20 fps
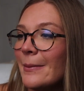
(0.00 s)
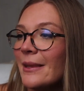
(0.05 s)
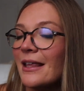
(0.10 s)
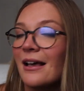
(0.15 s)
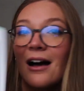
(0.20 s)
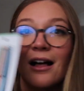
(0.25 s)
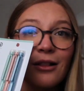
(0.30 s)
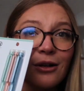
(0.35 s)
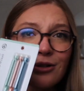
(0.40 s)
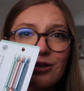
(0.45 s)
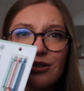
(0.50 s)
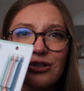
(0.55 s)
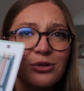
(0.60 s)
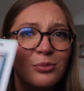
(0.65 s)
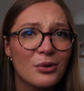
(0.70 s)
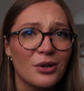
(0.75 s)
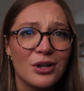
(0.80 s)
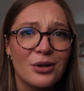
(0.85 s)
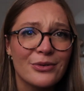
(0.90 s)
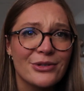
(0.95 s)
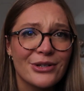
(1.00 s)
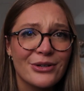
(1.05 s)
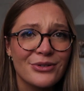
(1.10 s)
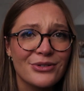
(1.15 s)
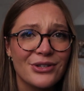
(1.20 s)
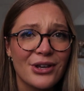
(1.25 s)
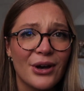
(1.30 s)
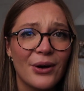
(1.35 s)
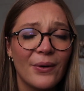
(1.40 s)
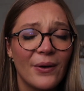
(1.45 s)
and the colors are super cute too,
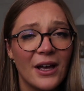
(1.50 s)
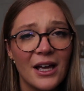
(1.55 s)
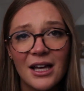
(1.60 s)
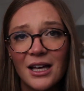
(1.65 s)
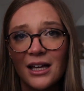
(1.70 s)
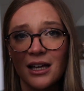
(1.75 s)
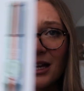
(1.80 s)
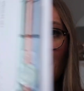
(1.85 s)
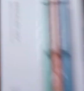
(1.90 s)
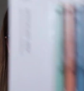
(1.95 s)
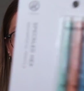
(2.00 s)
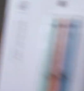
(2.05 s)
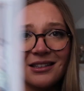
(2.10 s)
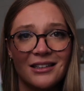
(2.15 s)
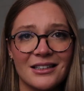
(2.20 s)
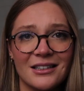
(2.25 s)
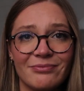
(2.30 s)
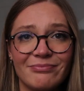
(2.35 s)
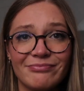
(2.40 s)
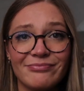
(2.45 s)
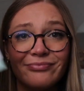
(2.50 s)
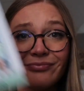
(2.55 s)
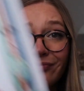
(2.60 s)
so had to